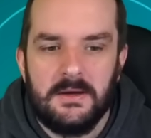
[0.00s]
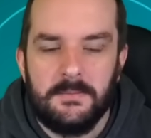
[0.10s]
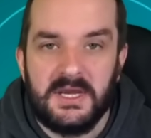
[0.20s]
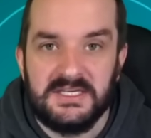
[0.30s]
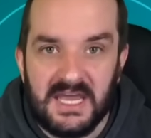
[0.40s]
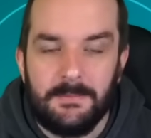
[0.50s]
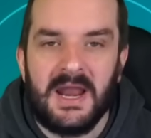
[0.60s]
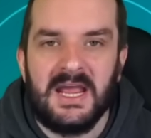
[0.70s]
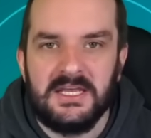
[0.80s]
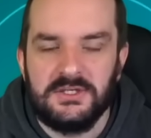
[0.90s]
because they
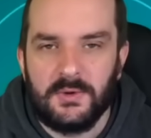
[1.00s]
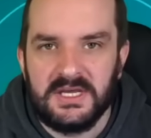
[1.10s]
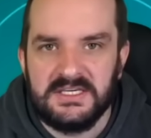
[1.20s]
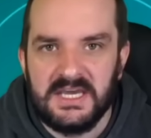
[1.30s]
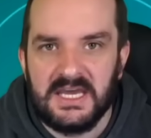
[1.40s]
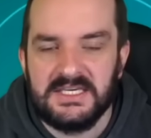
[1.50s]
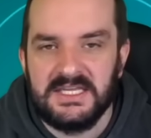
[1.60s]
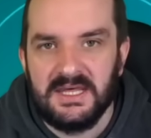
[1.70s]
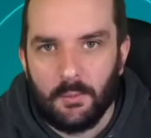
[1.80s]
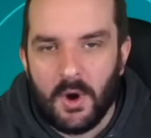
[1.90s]
blank in 26 and
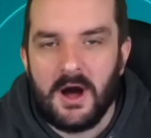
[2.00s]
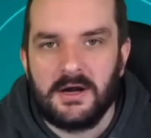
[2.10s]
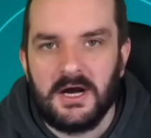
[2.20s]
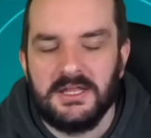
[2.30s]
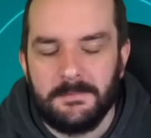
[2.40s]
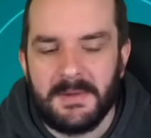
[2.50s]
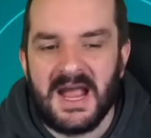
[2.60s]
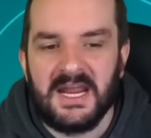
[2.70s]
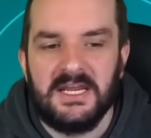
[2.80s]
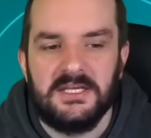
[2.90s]
then wildcard them
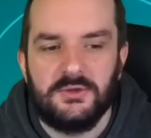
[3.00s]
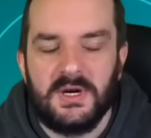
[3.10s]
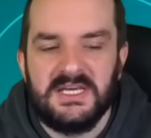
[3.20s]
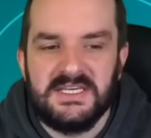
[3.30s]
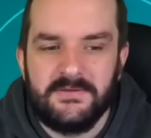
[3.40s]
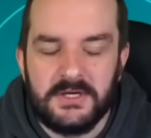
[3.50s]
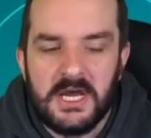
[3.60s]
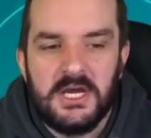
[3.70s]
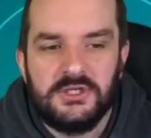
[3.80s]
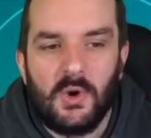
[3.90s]
back in 27.
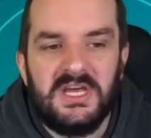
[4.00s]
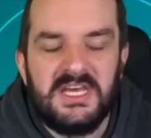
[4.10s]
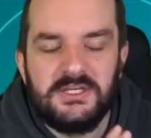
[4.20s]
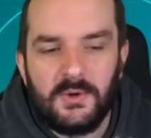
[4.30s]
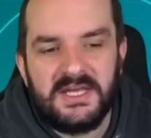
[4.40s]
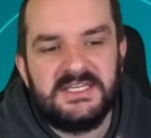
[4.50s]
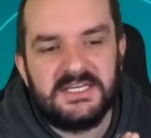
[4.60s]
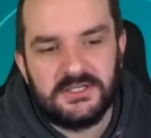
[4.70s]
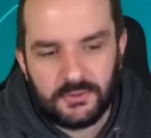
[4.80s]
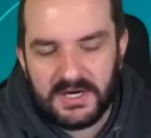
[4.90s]
So I think
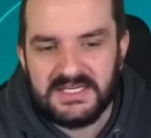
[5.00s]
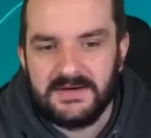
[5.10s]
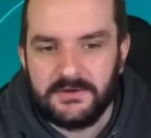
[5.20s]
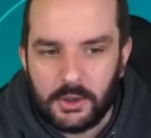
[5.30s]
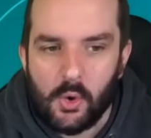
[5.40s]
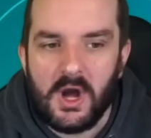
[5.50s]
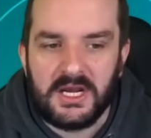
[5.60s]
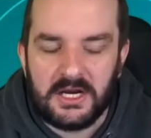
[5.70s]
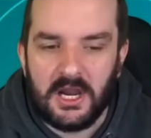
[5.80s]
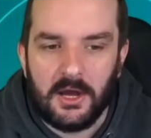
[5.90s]
26 and 27 are
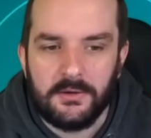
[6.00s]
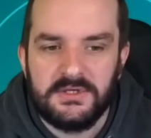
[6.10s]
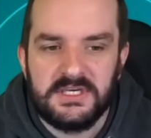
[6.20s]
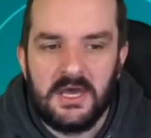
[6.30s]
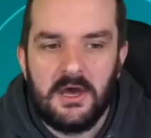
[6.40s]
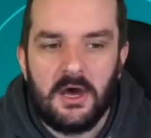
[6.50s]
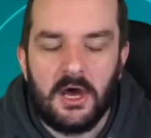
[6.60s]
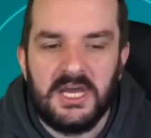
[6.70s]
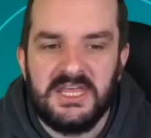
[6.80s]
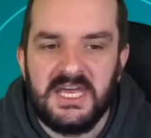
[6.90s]
quite close.
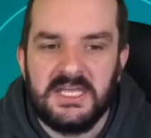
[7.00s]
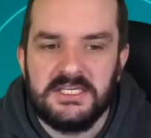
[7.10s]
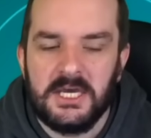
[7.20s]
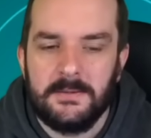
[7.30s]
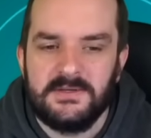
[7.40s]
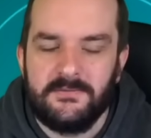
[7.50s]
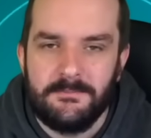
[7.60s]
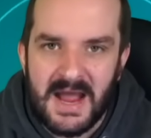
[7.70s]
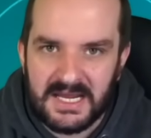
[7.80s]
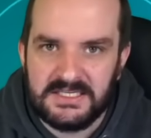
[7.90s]
I think in terms of
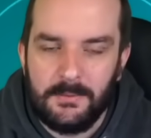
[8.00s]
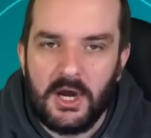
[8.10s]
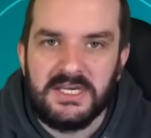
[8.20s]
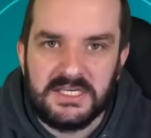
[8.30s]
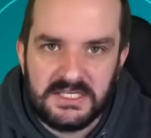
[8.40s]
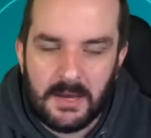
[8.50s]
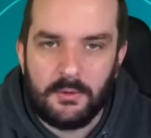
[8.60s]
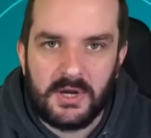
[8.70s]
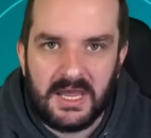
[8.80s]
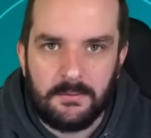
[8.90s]
maximizing double
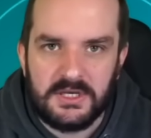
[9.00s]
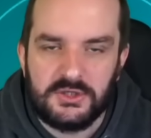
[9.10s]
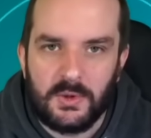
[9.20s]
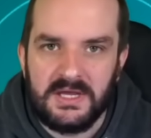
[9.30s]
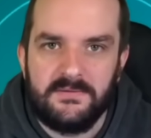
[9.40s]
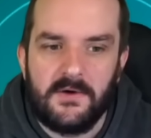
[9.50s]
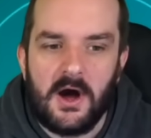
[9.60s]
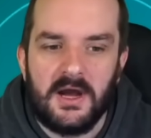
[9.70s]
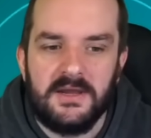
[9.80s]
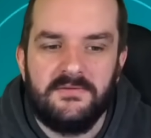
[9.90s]
game week
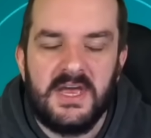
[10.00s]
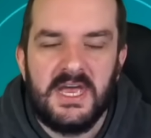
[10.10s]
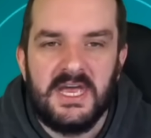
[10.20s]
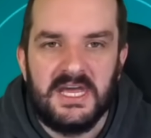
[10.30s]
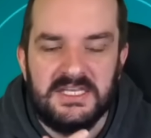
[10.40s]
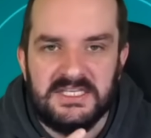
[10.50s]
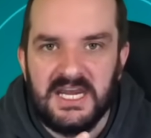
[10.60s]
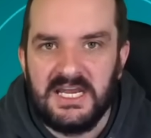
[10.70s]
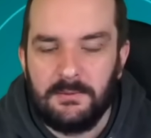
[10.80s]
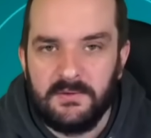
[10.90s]
25 and
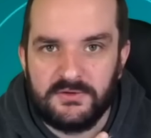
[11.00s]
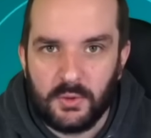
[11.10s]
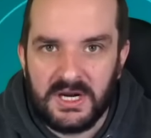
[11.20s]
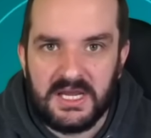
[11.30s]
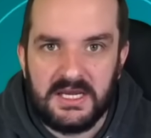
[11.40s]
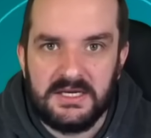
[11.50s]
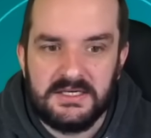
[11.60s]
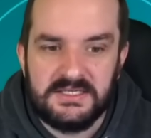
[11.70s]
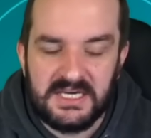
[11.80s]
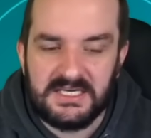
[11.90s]
dealing with
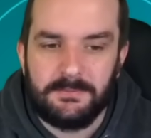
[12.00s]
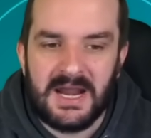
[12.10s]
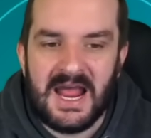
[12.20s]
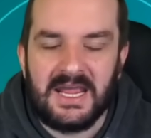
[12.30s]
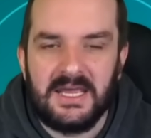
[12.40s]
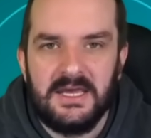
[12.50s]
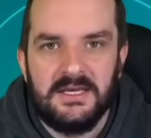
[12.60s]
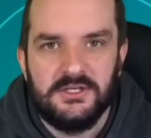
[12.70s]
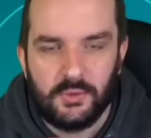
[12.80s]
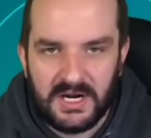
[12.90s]
26 blank,
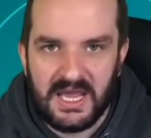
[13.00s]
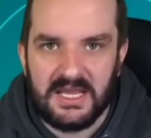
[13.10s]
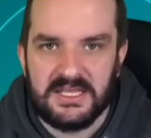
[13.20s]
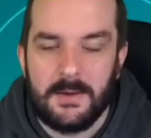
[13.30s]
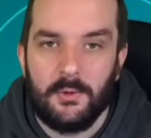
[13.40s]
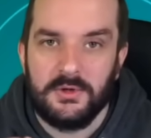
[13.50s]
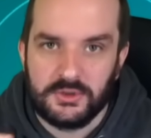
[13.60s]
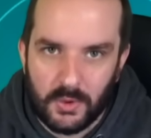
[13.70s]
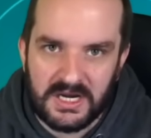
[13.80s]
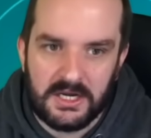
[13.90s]
28 double and
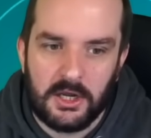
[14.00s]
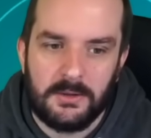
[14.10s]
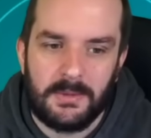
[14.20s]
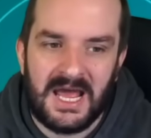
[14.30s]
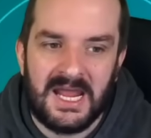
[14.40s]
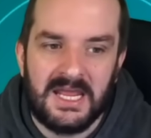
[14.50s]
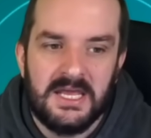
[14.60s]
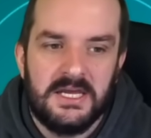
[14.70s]
29 blank,